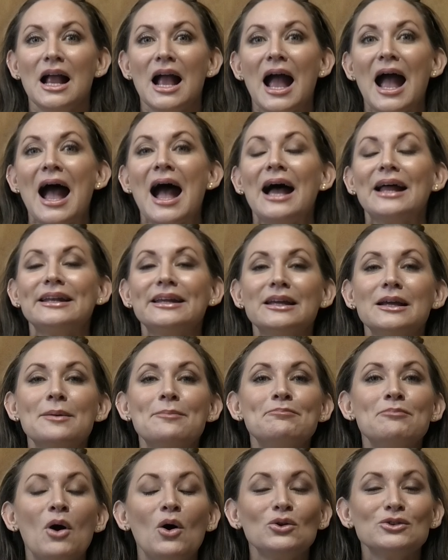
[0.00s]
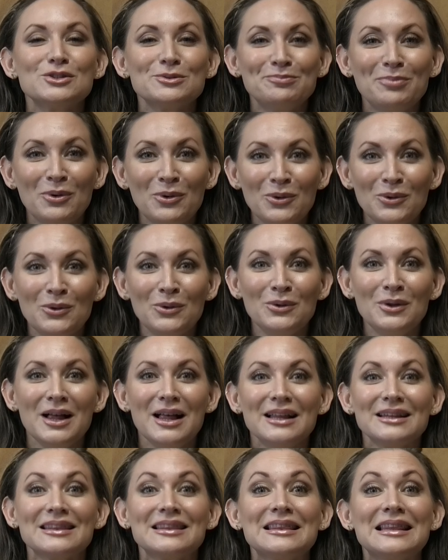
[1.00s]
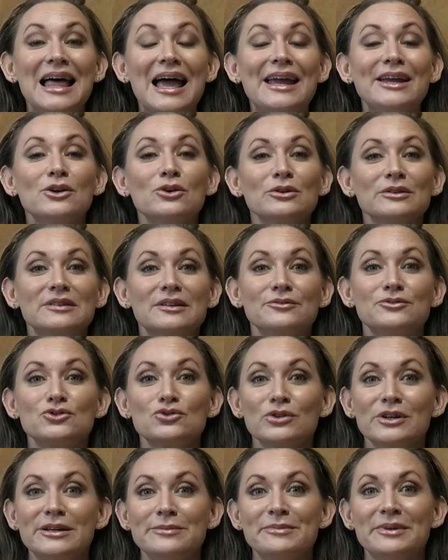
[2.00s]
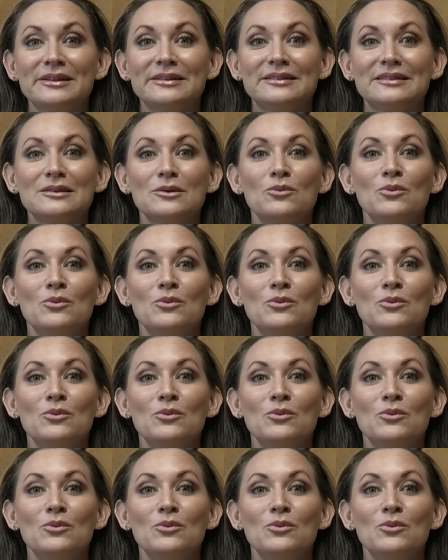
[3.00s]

adding multiple layers of treatments